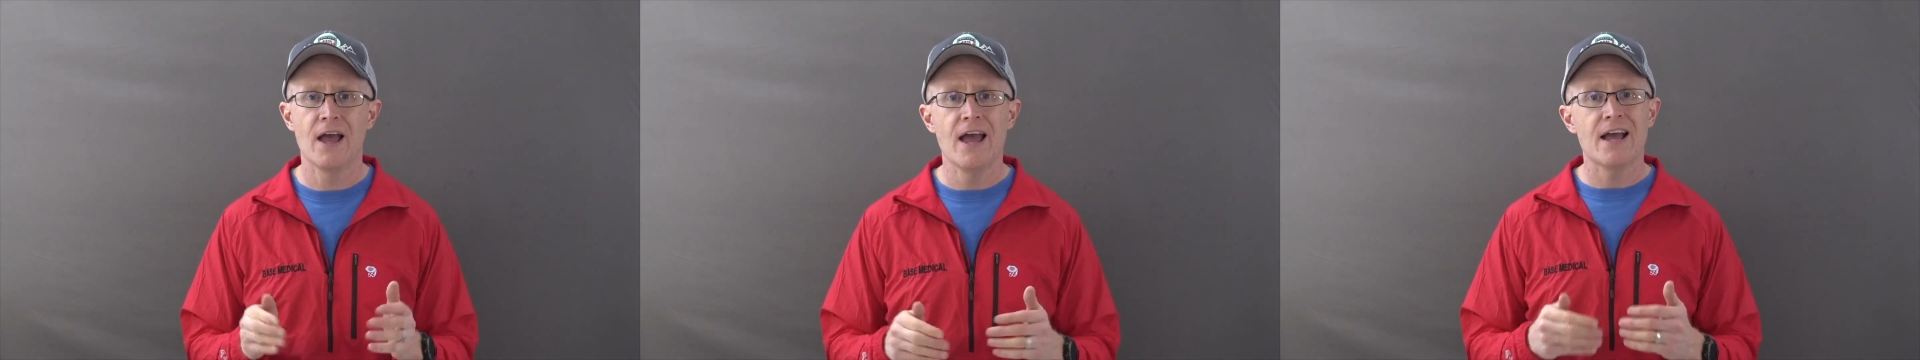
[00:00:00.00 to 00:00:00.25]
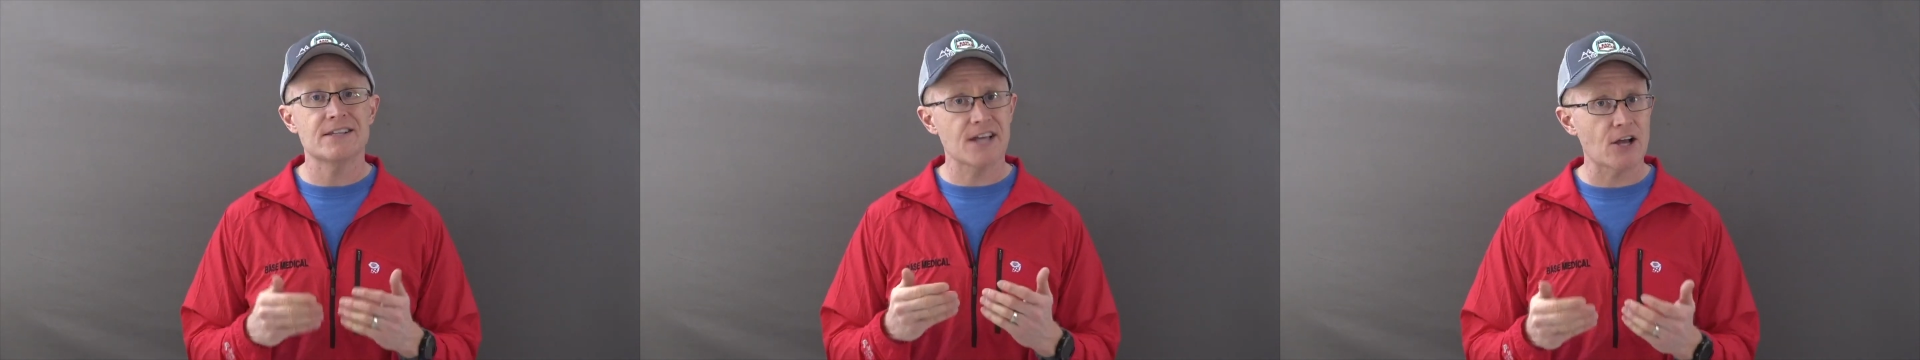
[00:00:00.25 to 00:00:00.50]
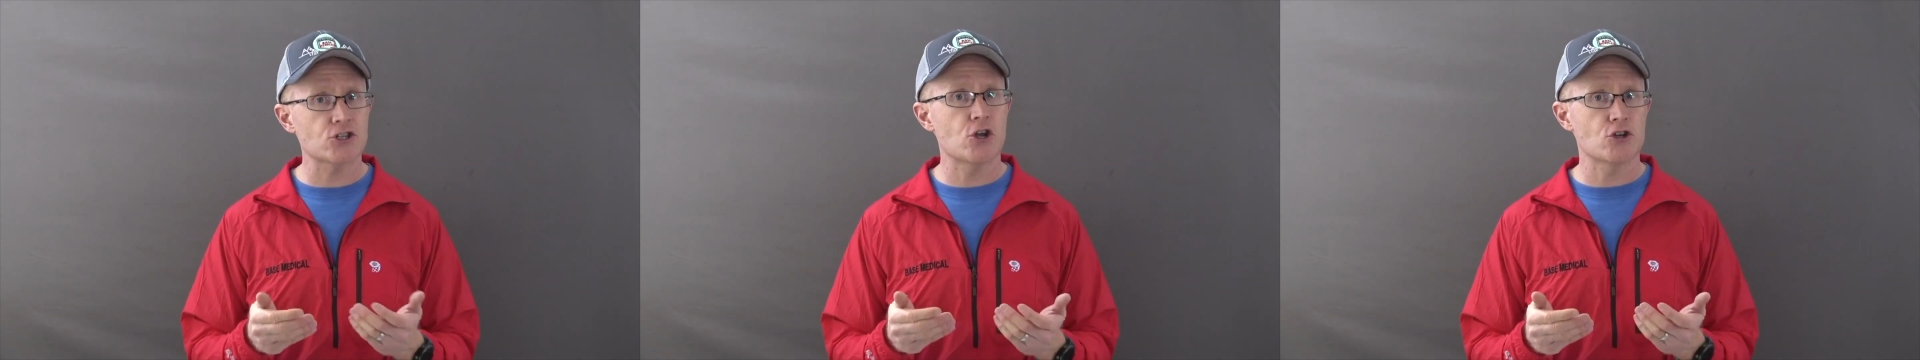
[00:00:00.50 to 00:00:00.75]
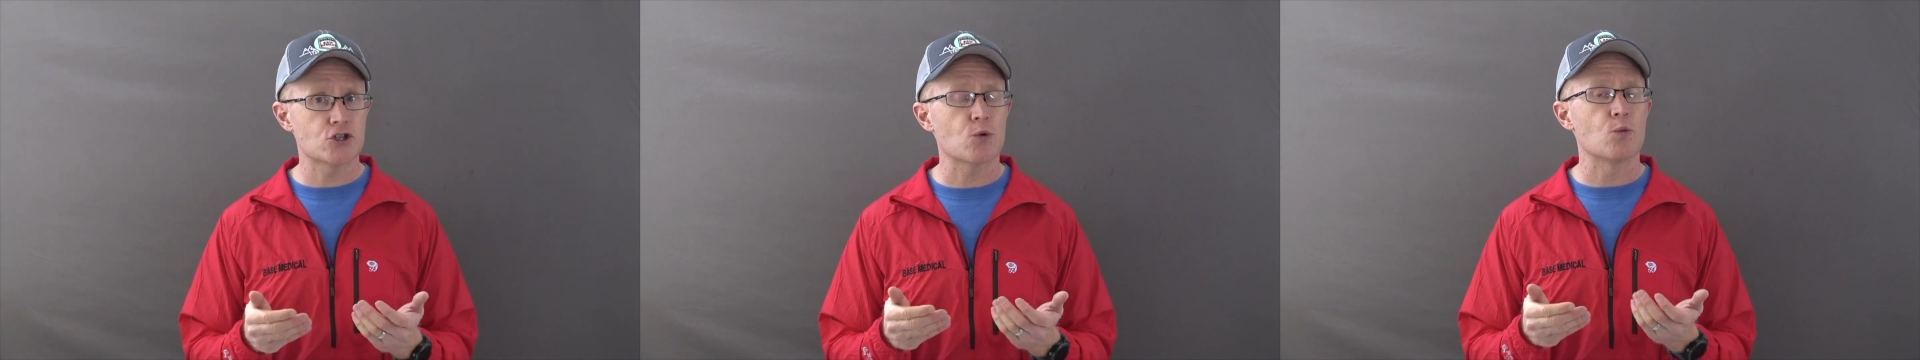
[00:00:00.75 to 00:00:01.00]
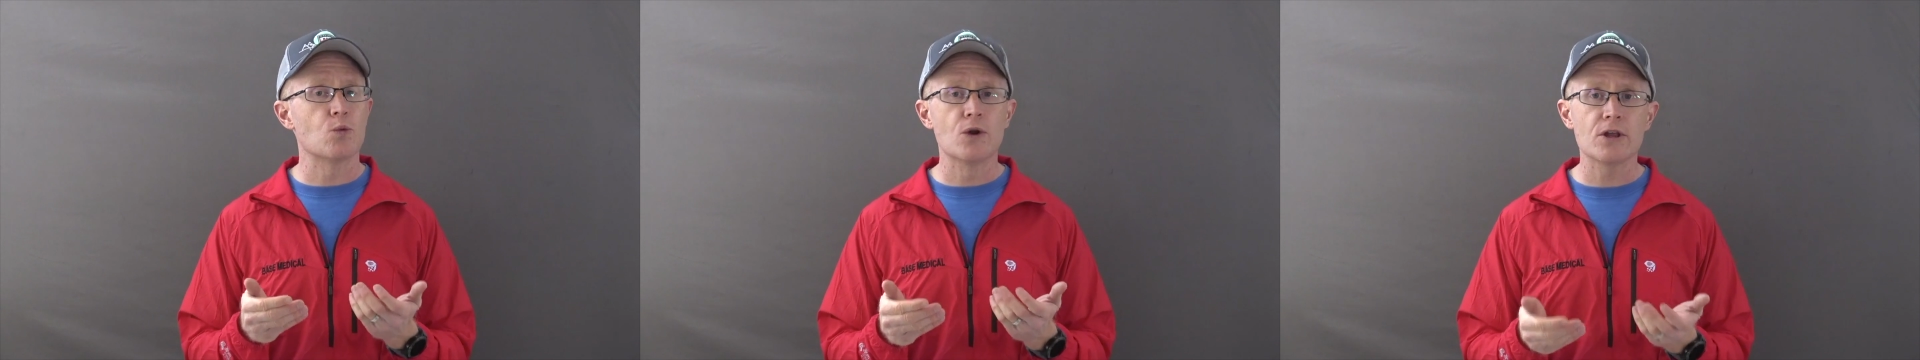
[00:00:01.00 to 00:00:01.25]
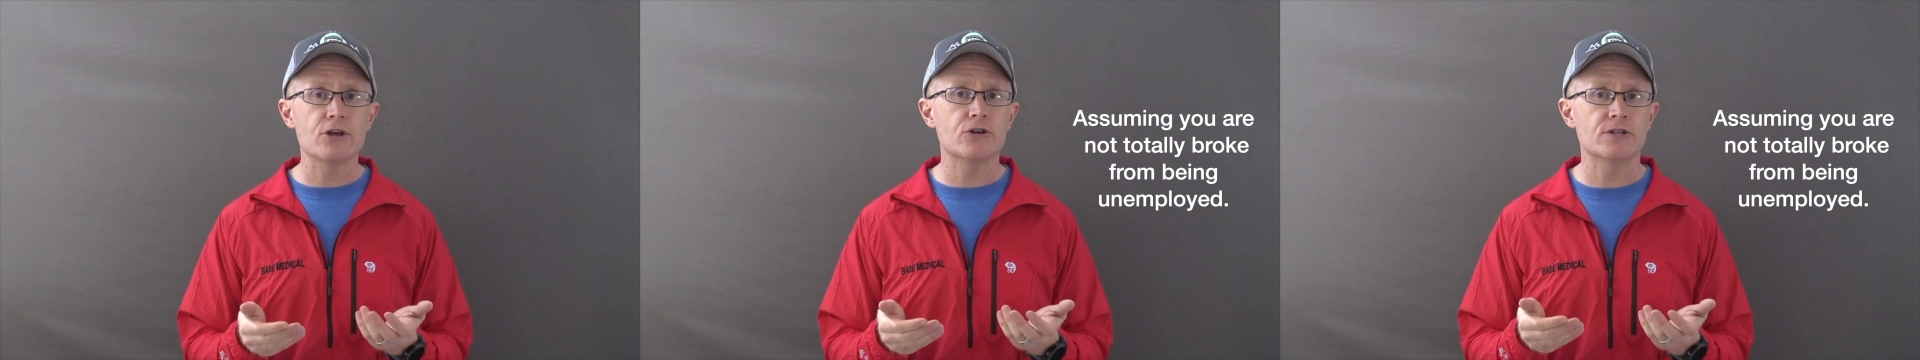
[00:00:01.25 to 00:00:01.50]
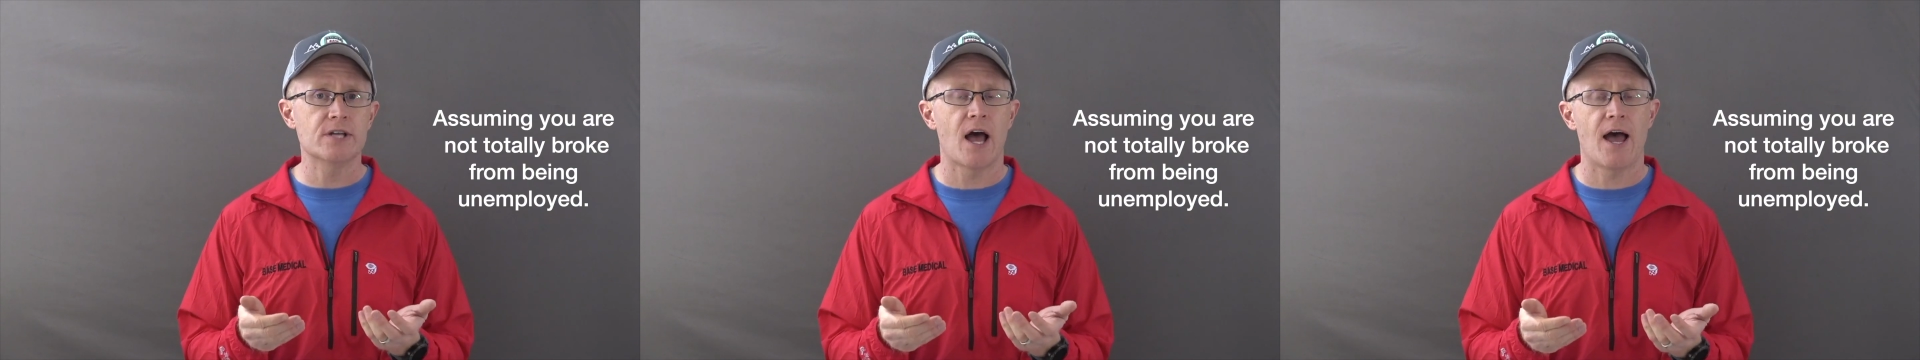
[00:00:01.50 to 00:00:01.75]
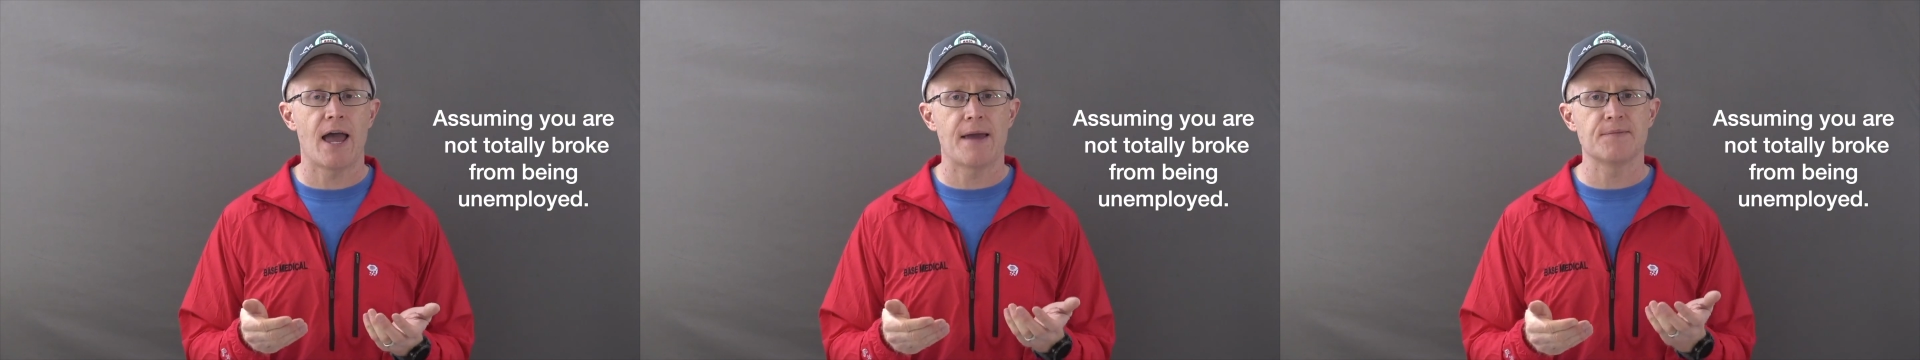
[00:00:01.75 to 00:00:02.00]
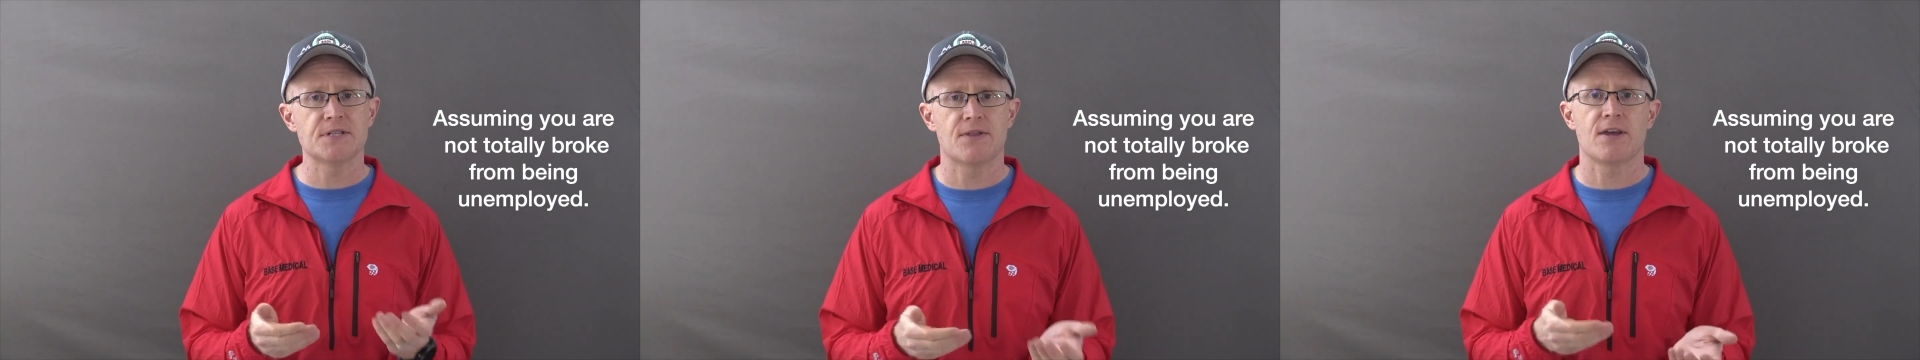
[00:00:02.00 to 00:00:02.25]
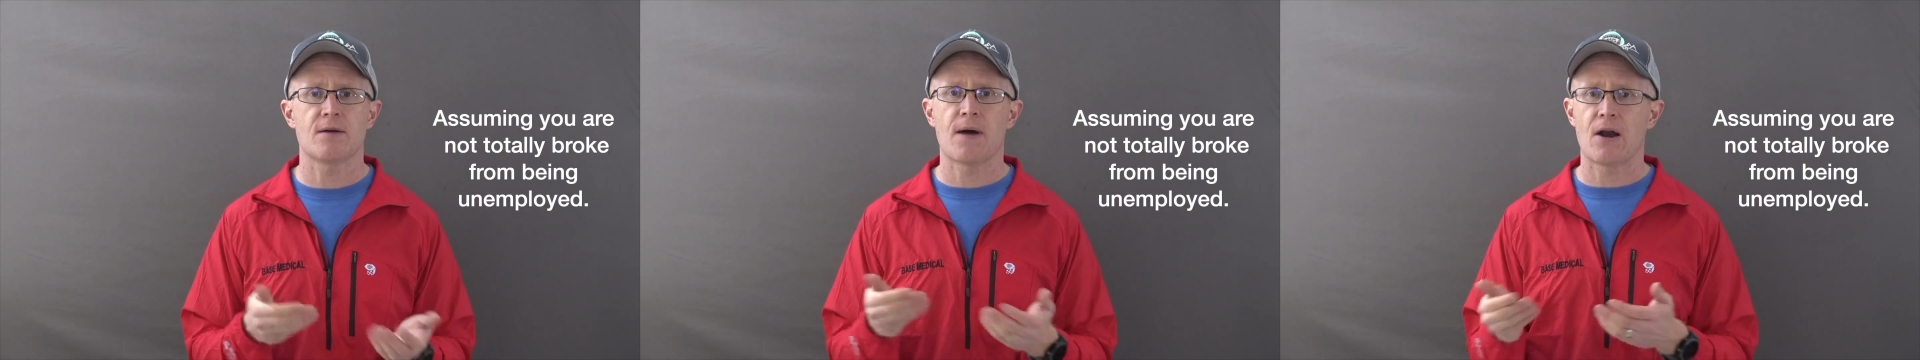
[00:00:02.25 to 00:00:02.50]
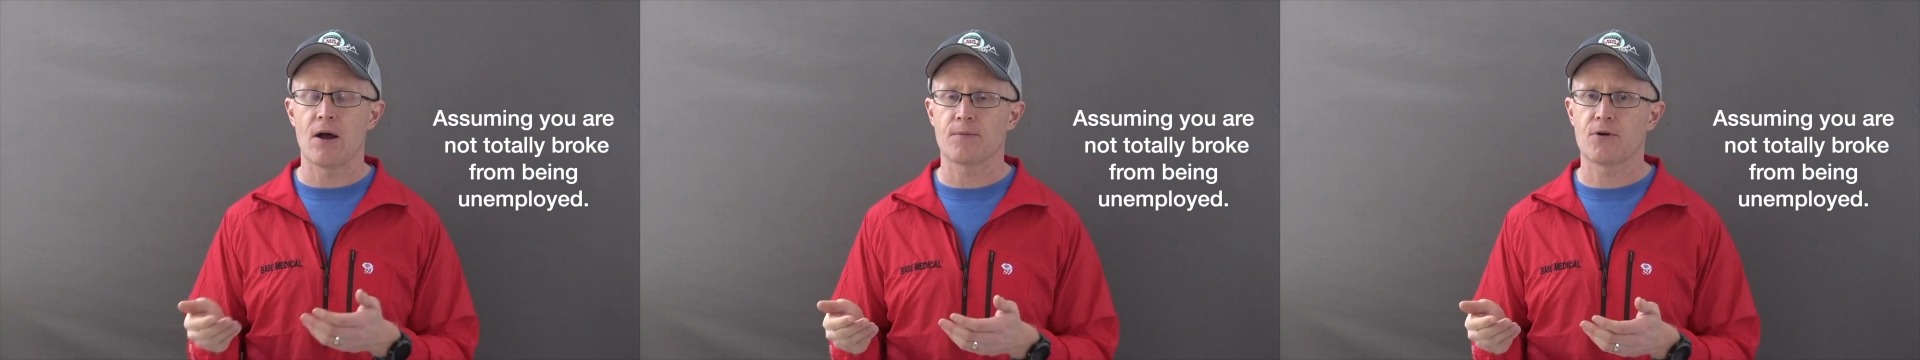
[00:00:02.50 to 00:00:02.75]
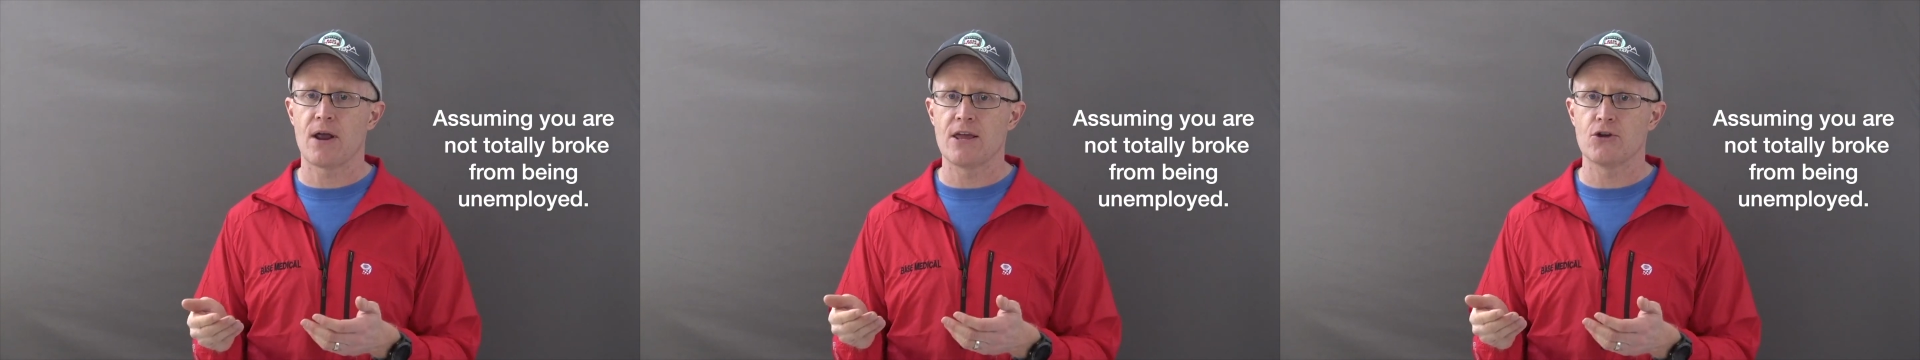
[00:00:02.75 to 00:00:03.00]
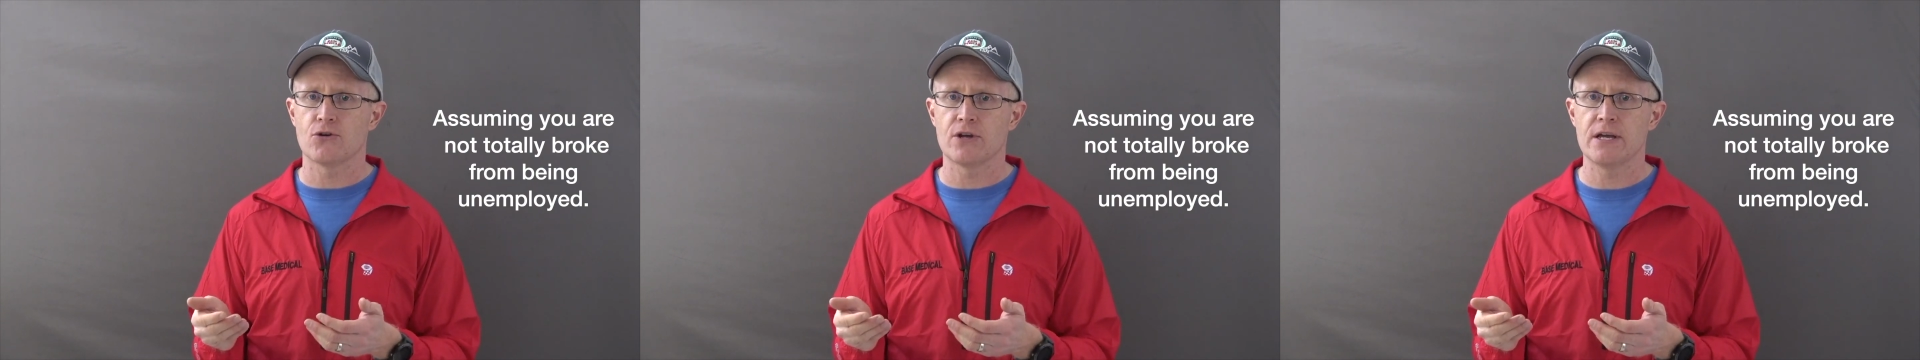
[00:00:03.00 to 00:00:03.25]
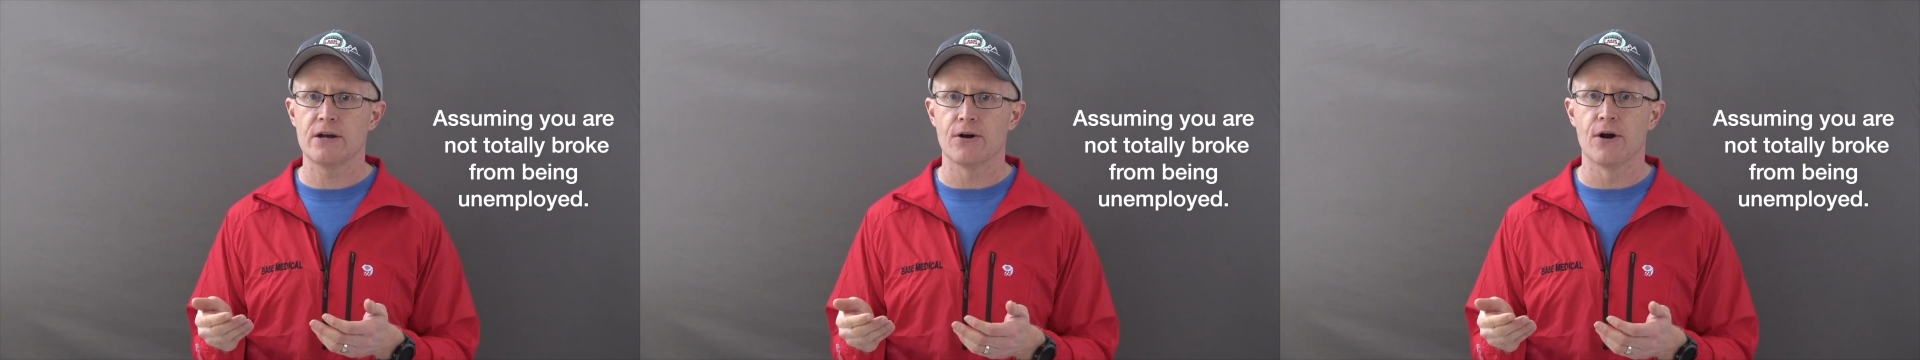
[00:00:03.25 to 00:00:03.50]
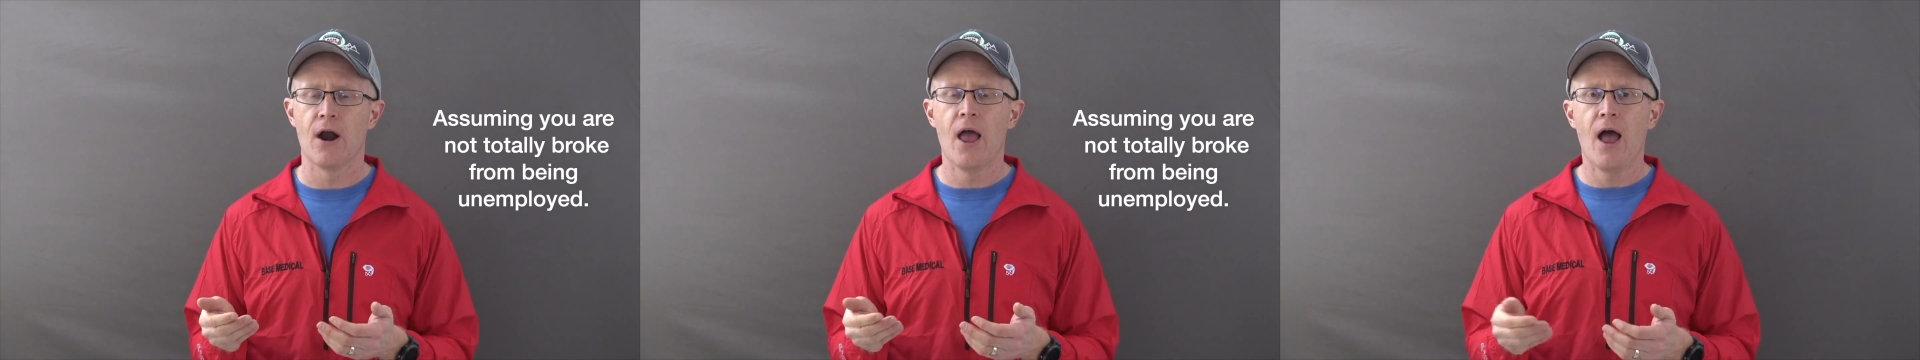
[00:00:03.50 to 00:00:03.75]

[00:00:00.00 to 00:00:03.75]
It's a really good time to think about upgrading your gear.